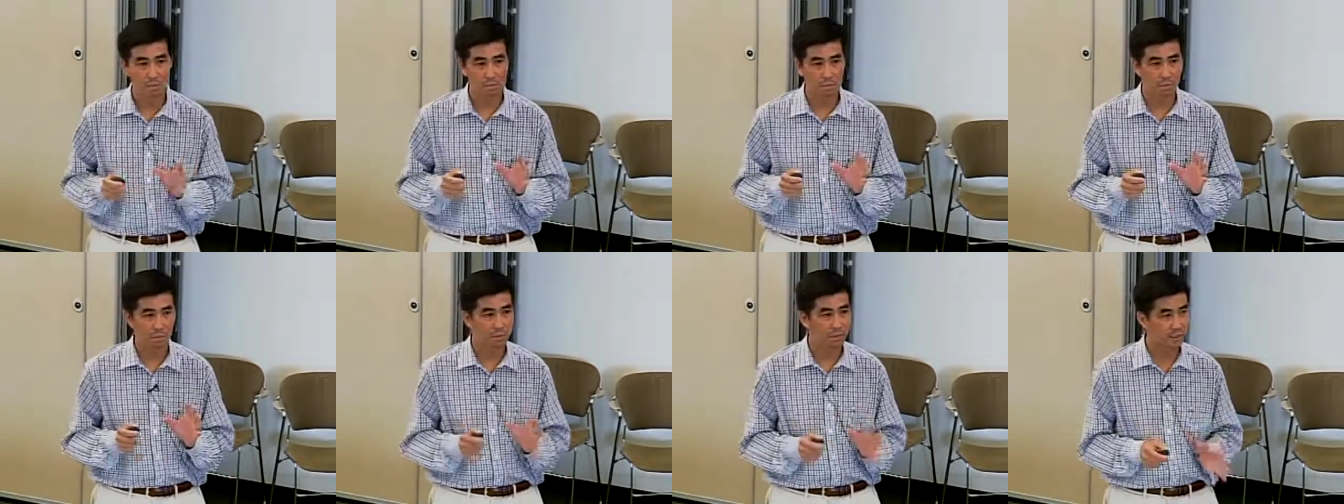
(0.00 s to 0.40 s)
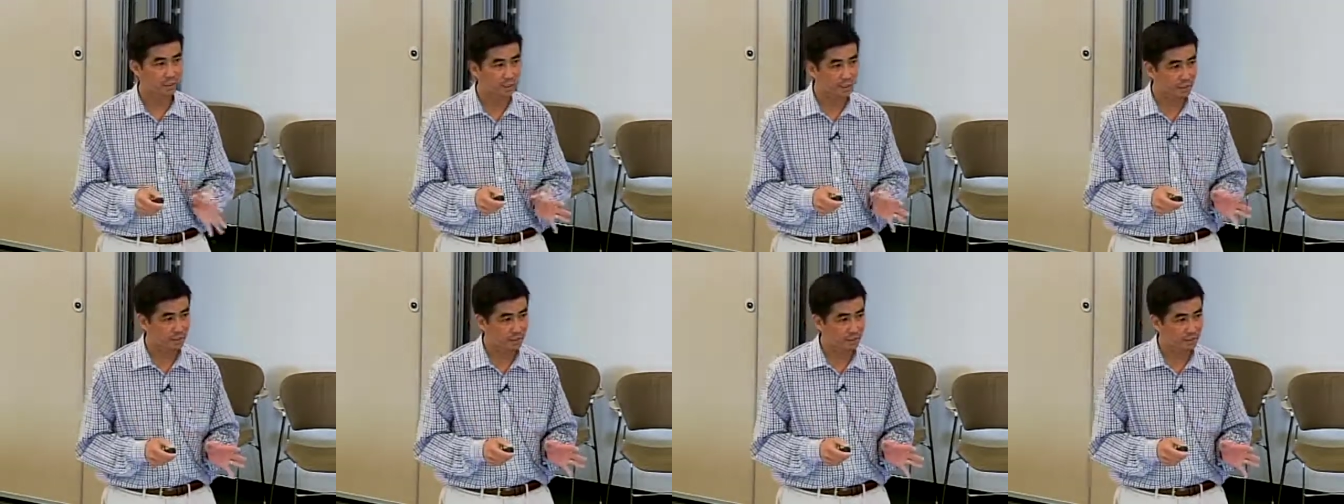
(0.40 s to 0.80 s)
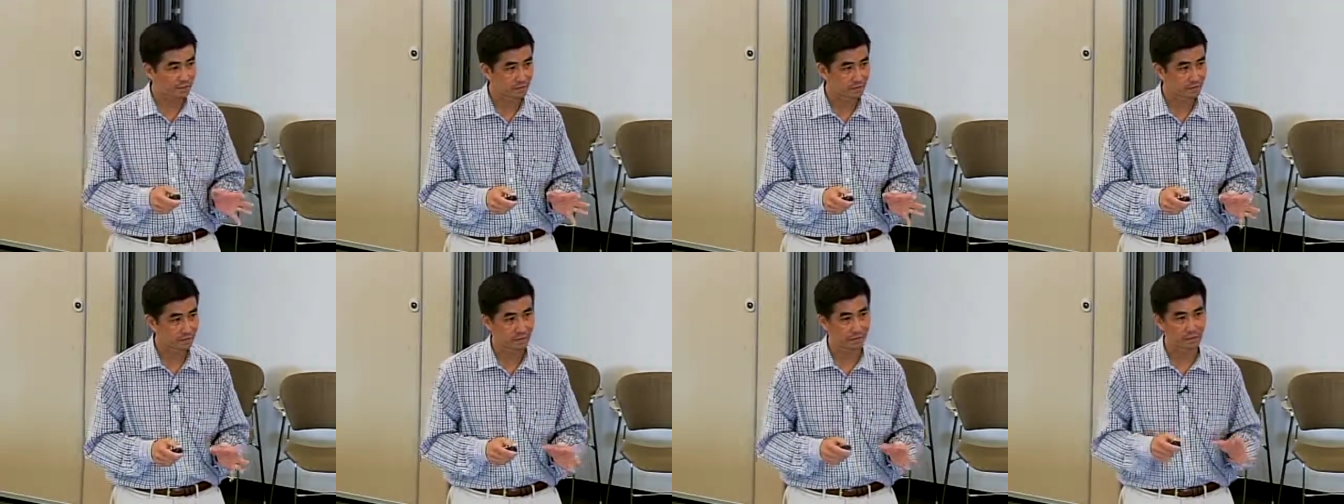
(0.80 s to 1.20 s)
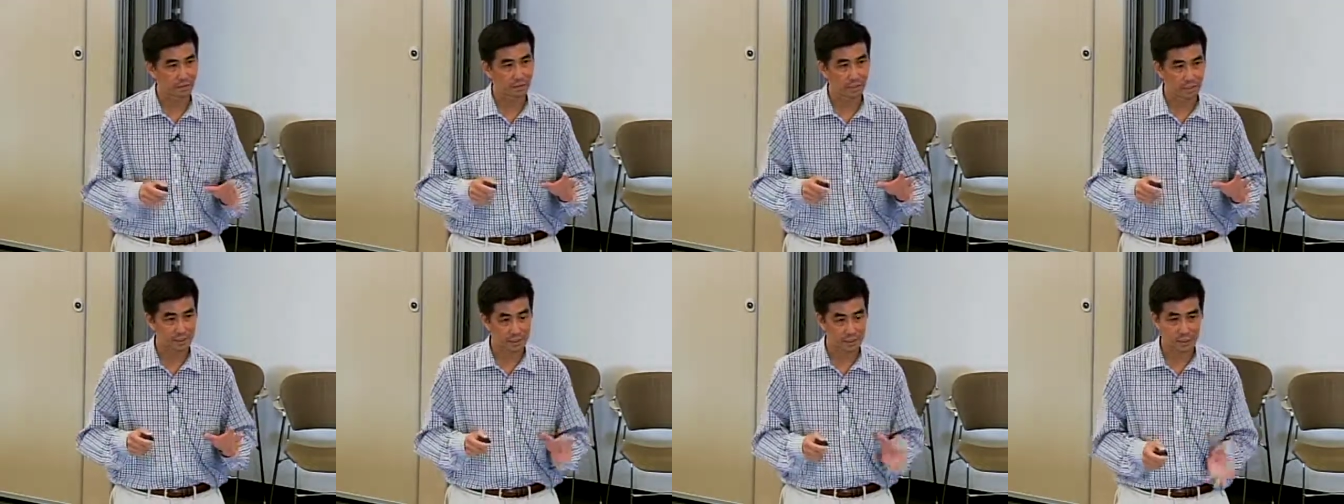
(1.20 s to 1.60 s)
more punitive and do
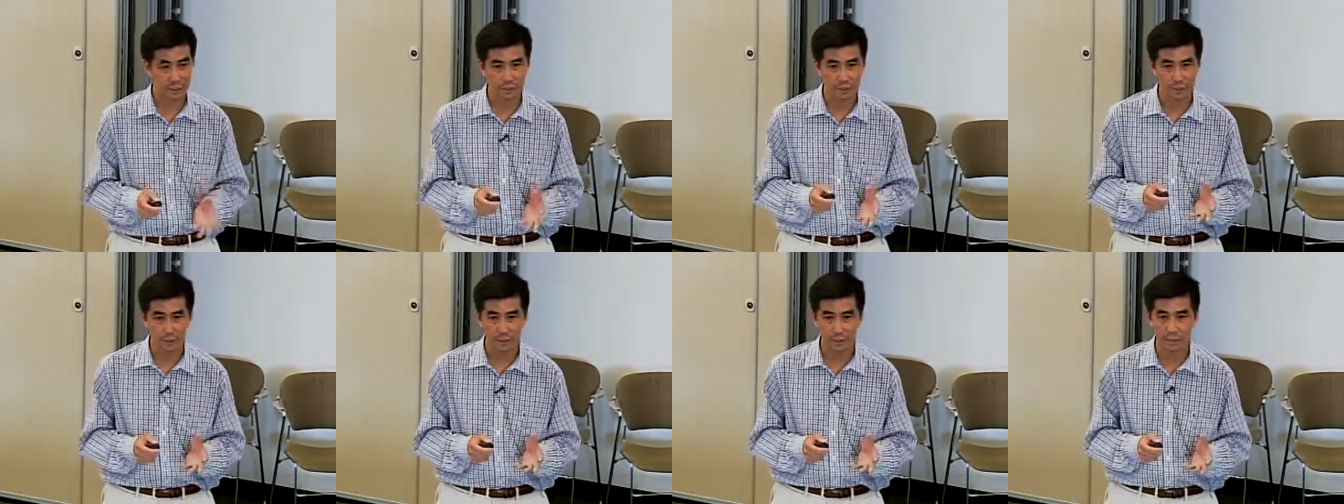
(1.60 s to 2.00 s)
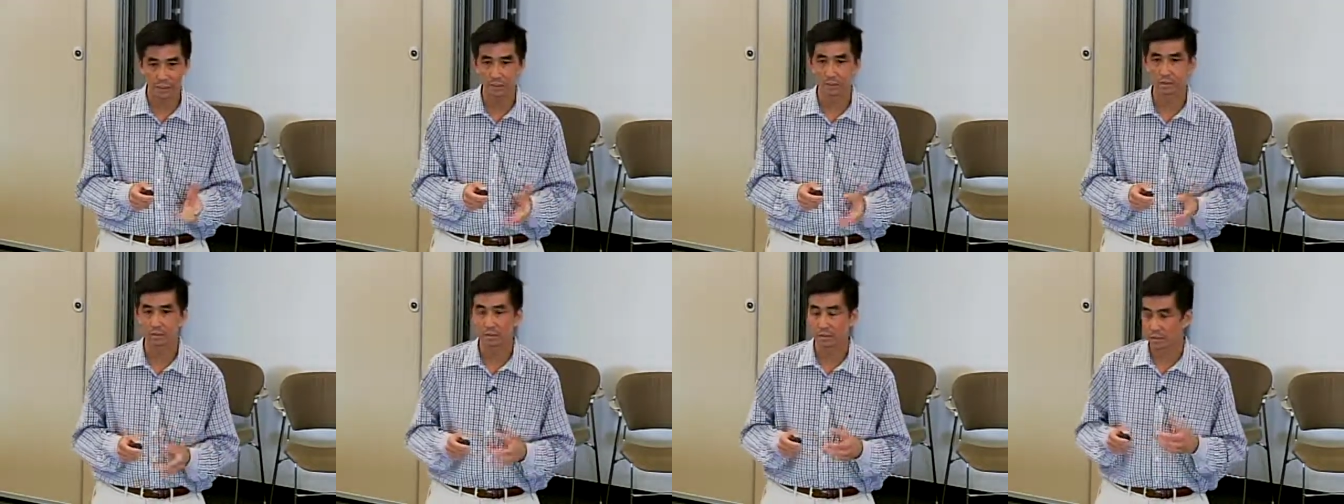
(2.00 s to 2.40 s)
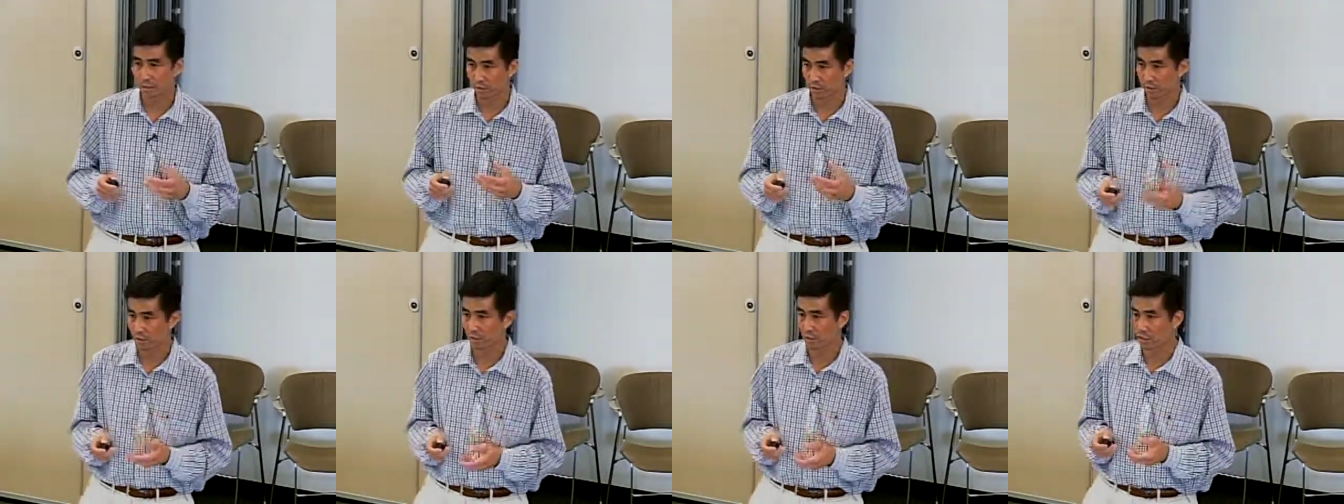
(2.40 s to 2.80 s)
less teaching, do so,